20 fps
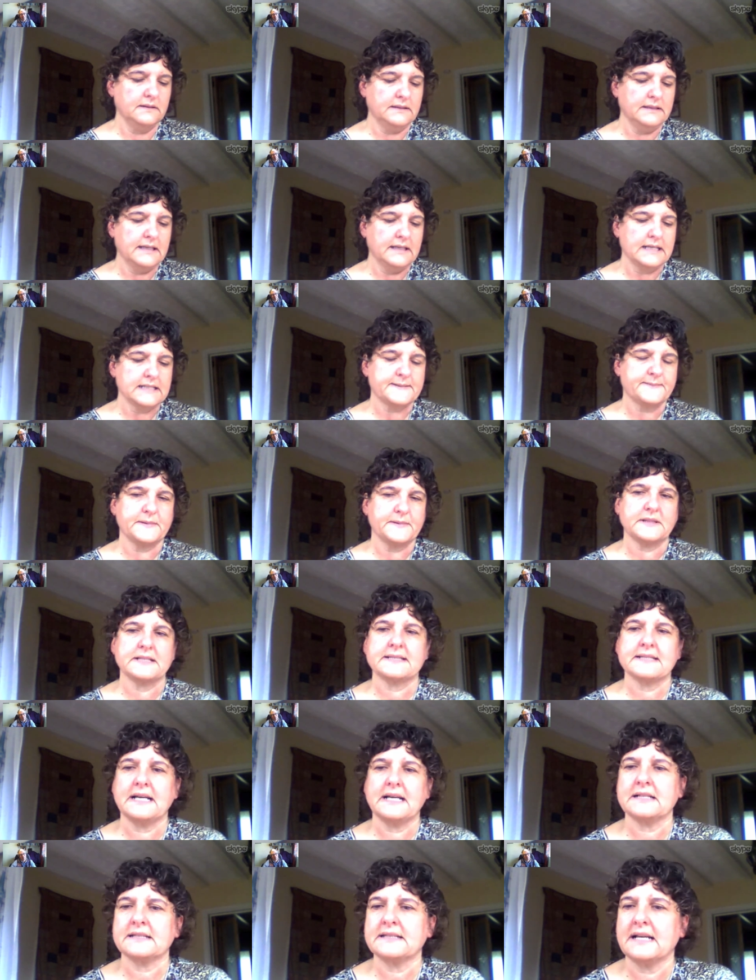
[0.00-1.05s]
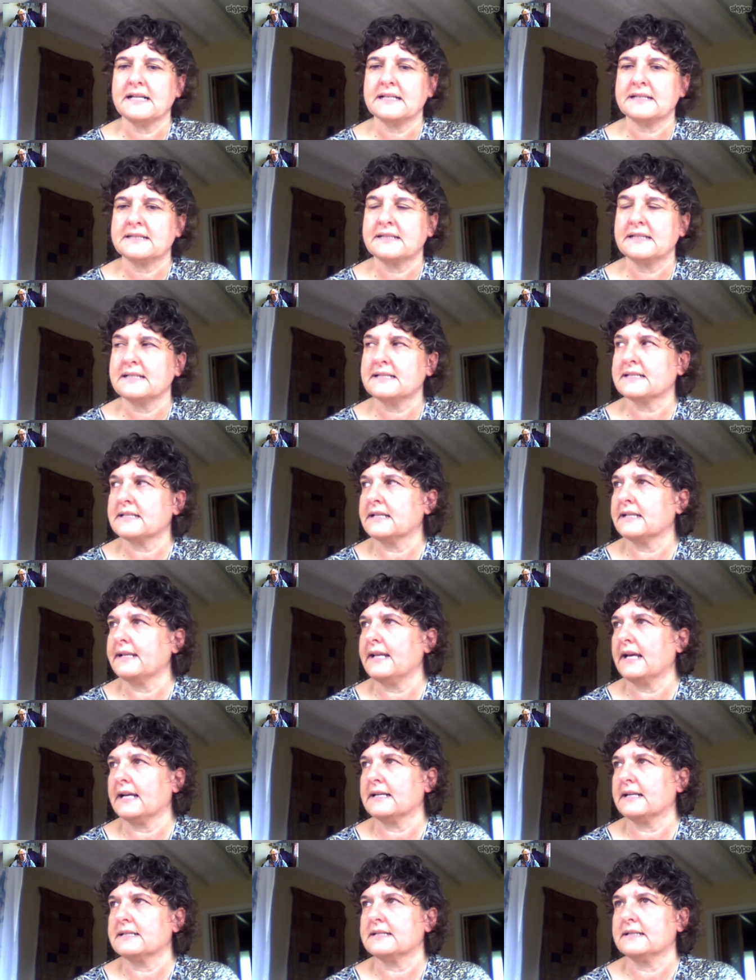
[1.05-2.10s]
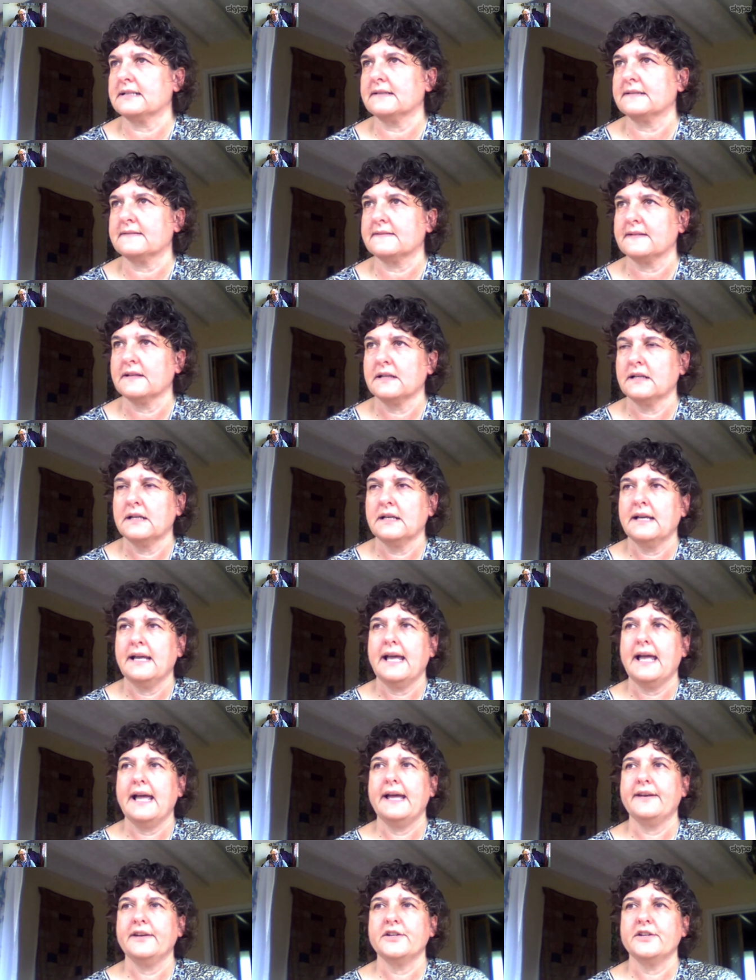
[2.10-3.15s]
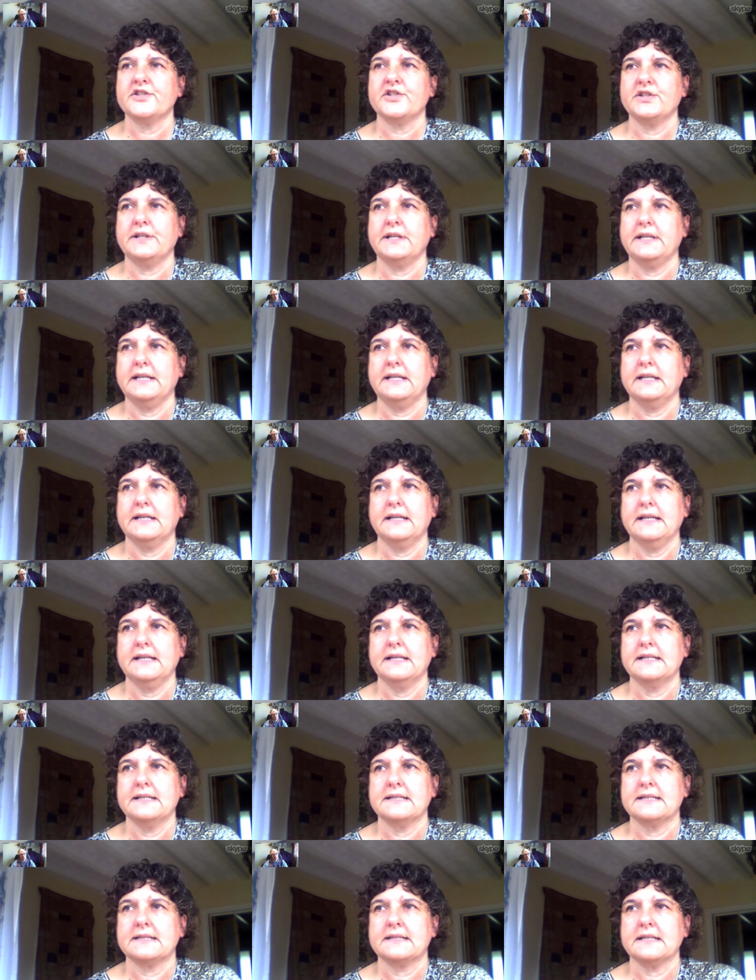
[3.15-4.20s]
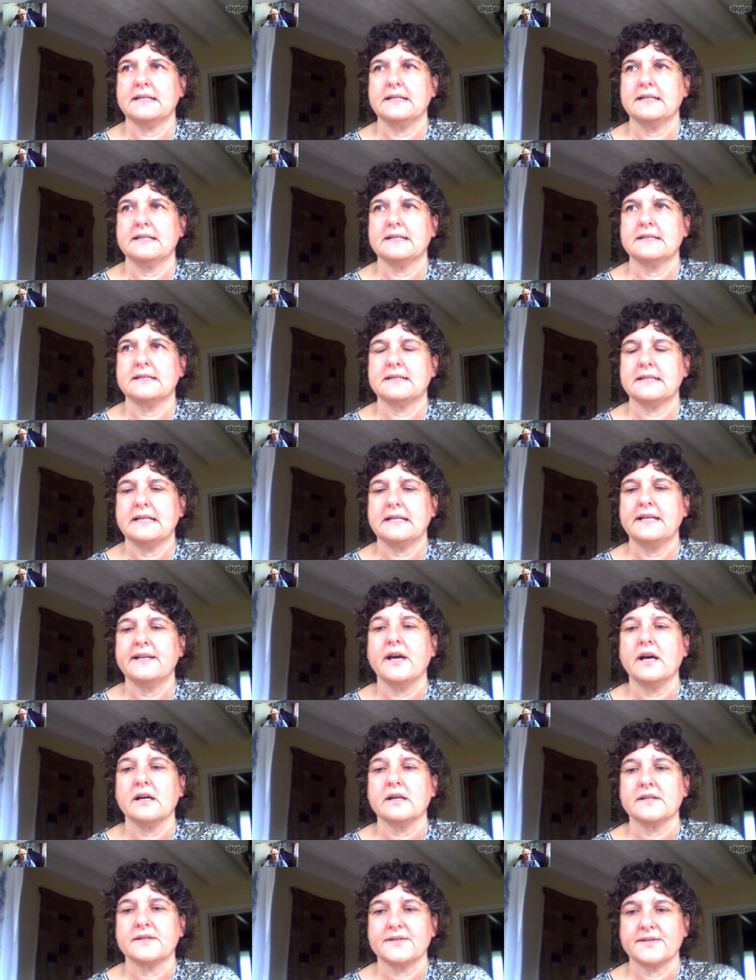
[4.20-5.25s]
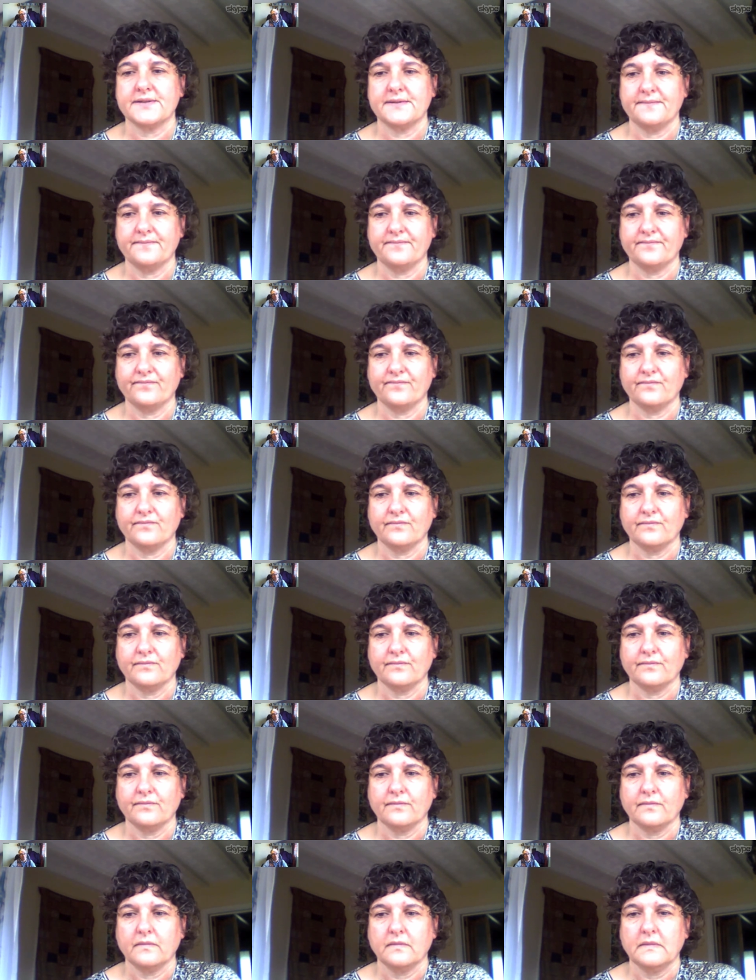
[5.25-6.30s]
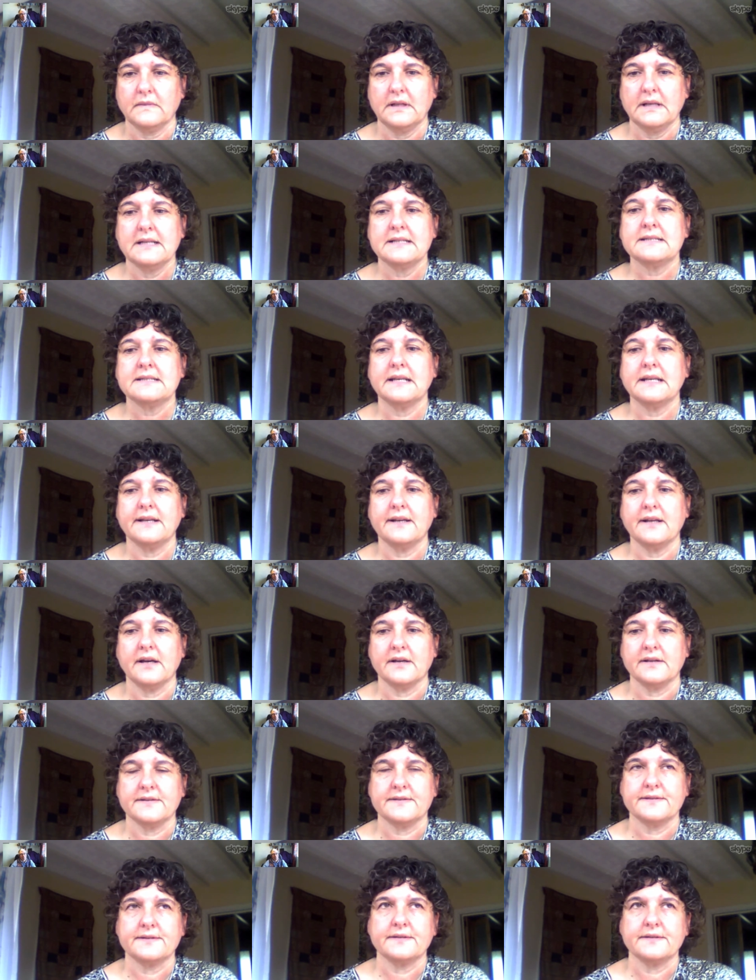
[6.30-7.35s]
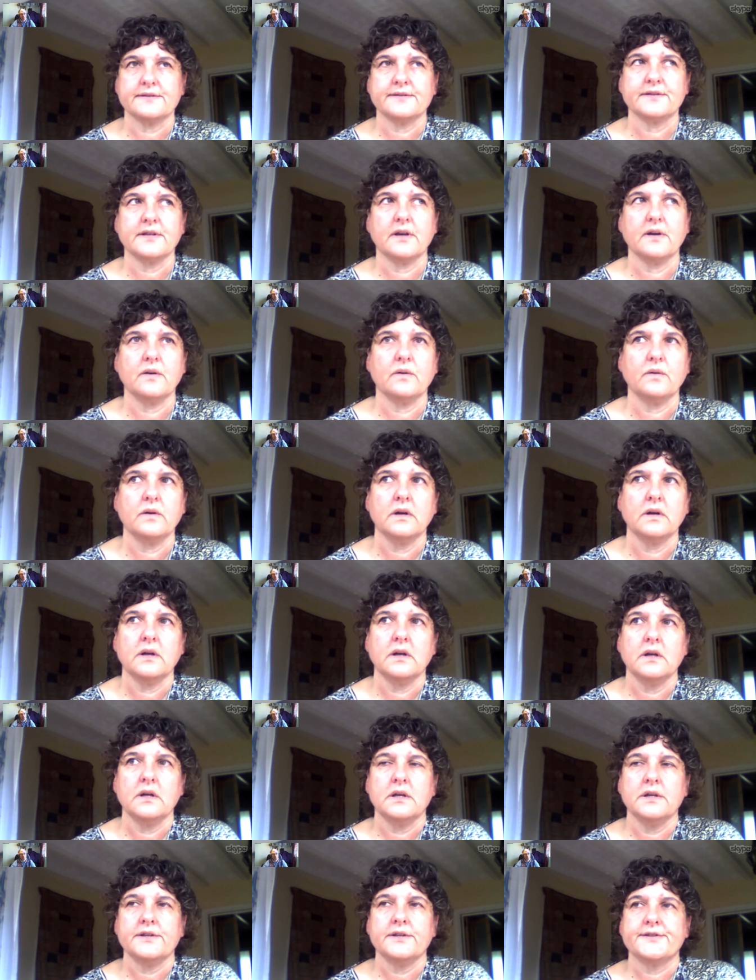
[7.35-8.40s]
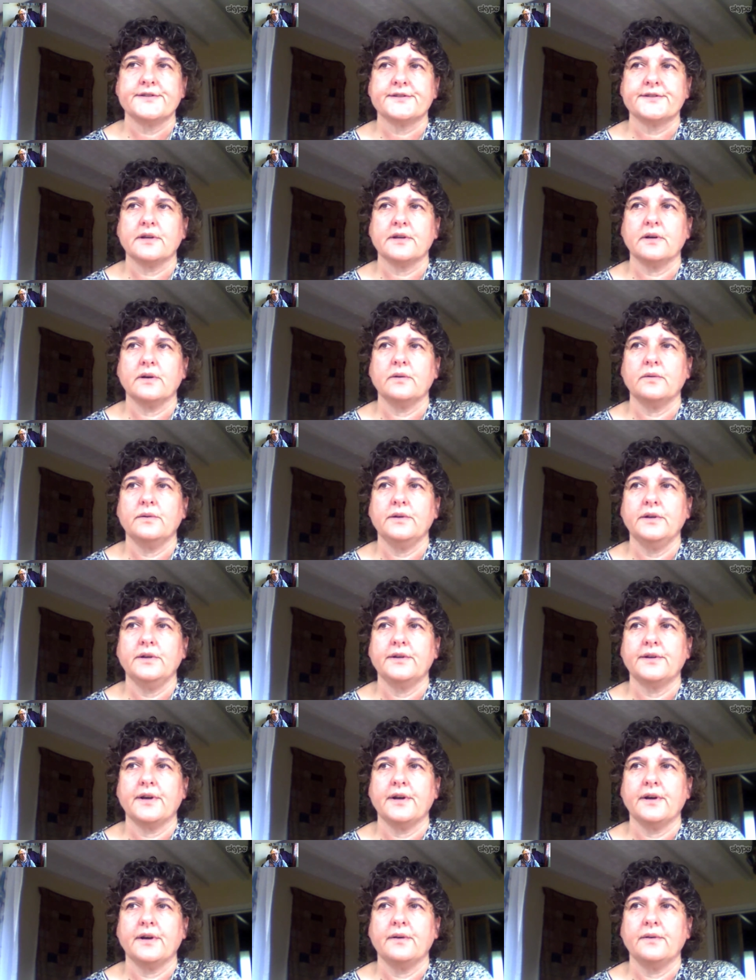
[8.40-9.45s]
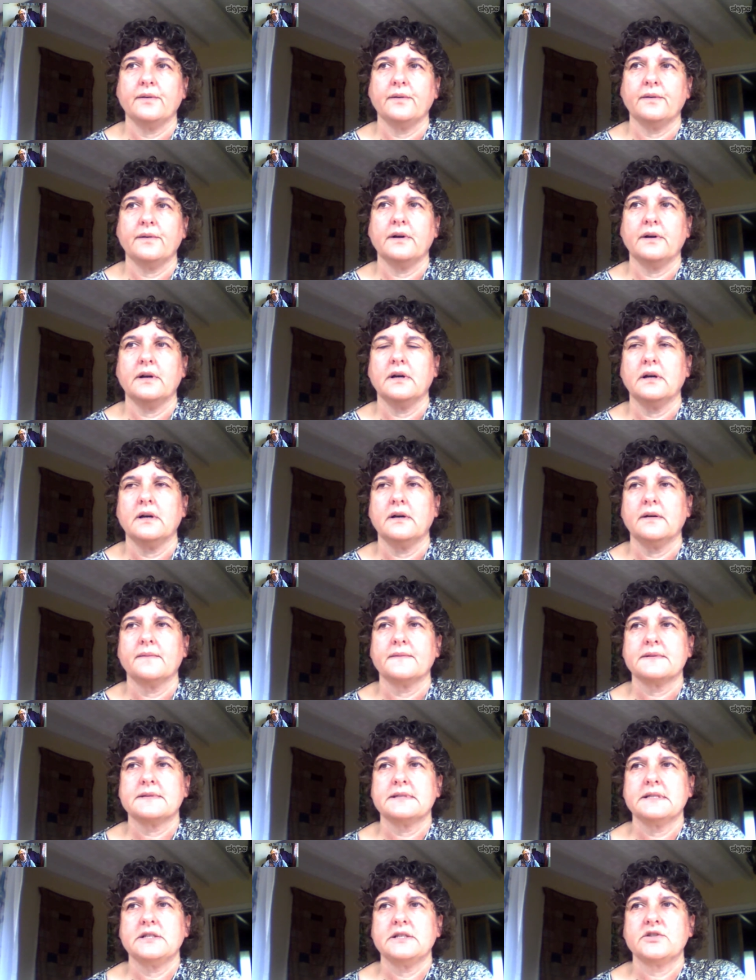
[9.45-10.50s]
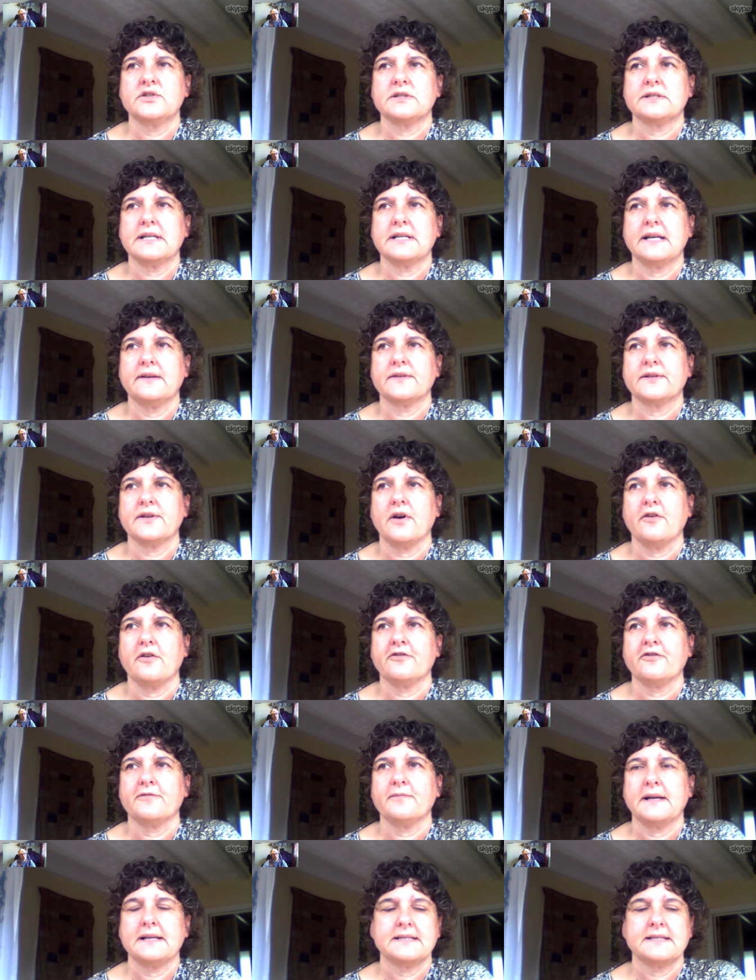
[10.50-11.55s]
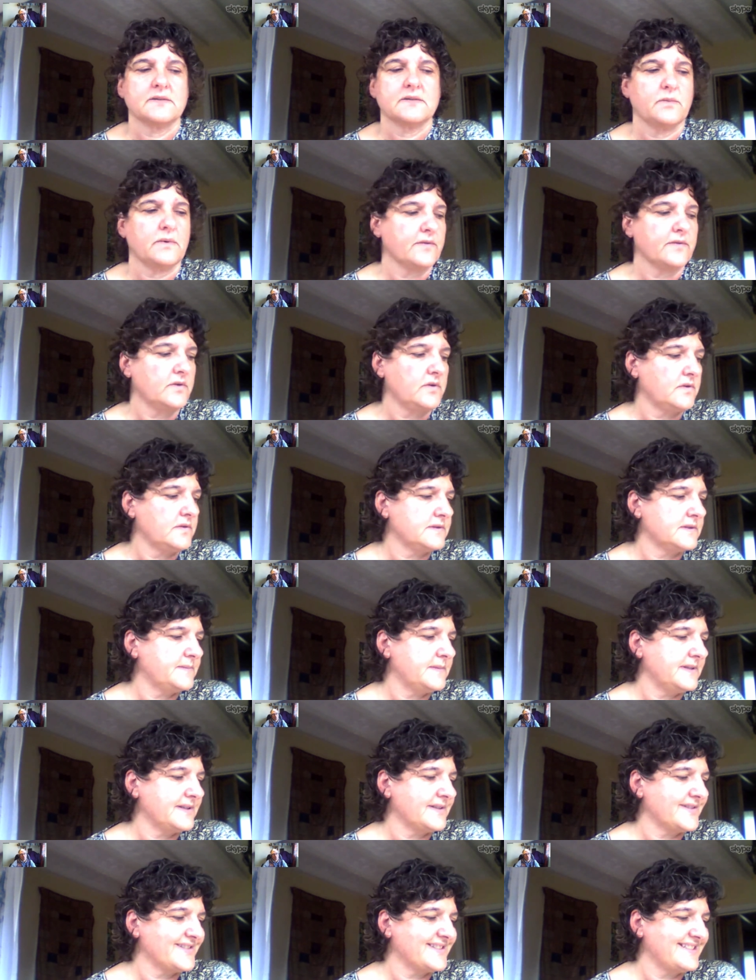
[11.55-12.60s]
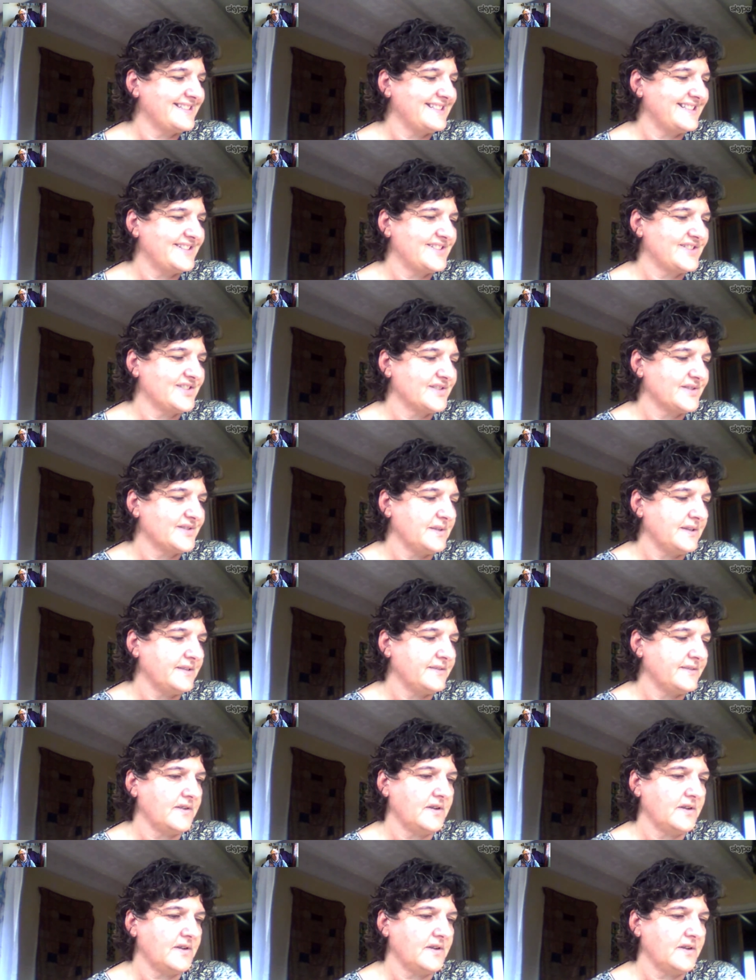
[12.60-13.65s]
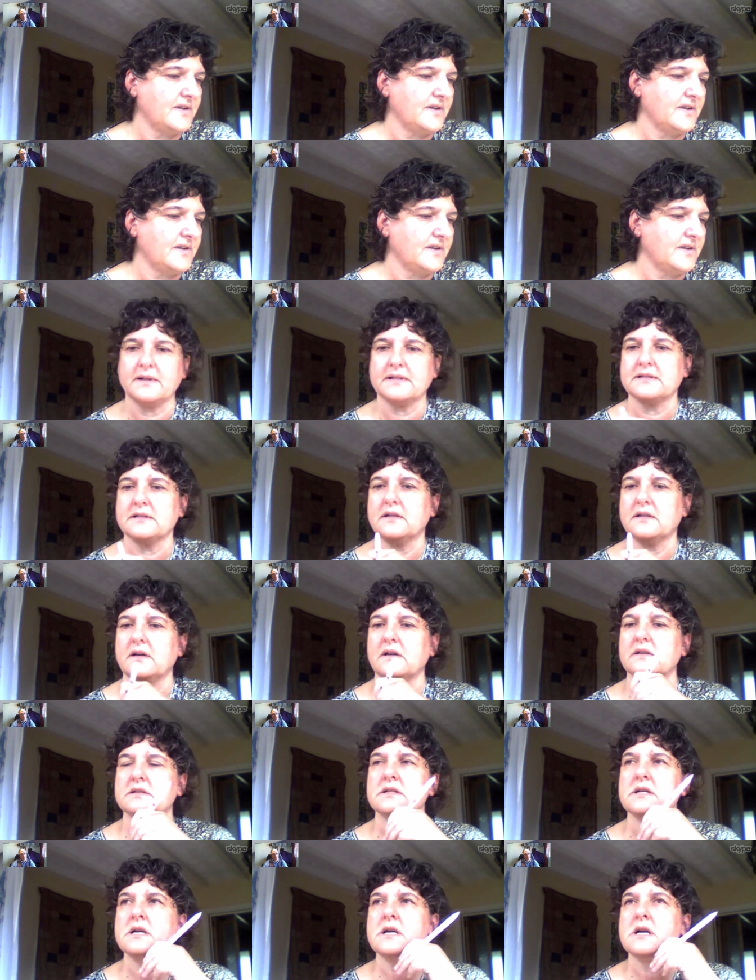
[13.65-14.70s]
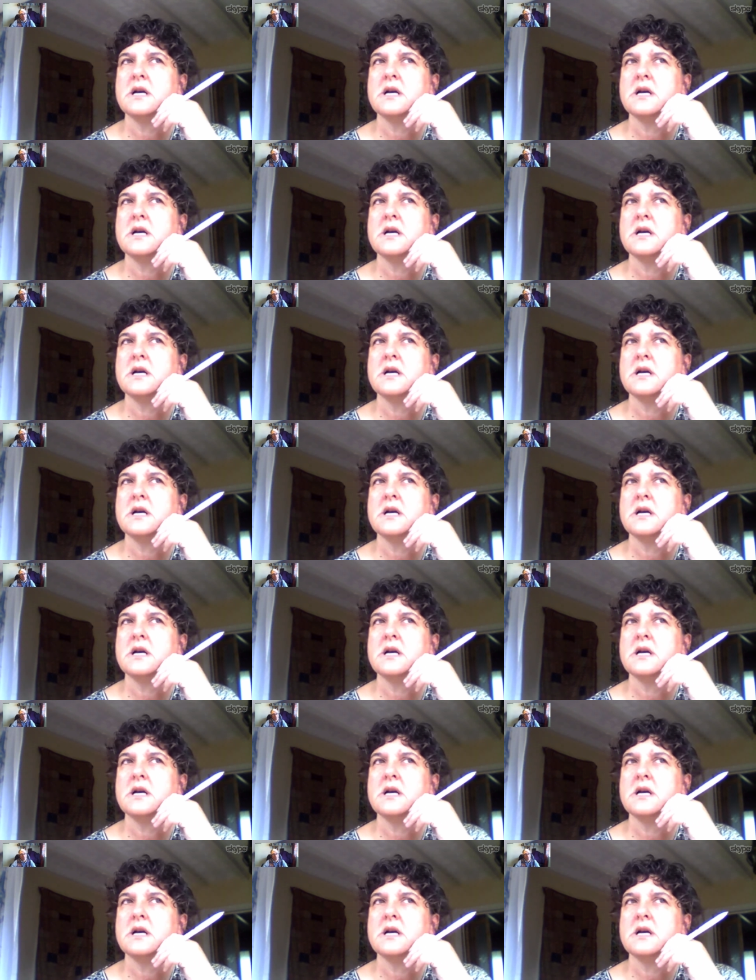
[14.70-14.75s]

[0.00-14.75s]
yes, because that, that disconnected energy is is in us. Yeah, it's in us. So, so you know, um, teacher David Hoffmeister, one of the Course in Miracles teachers who I followed quite a lot,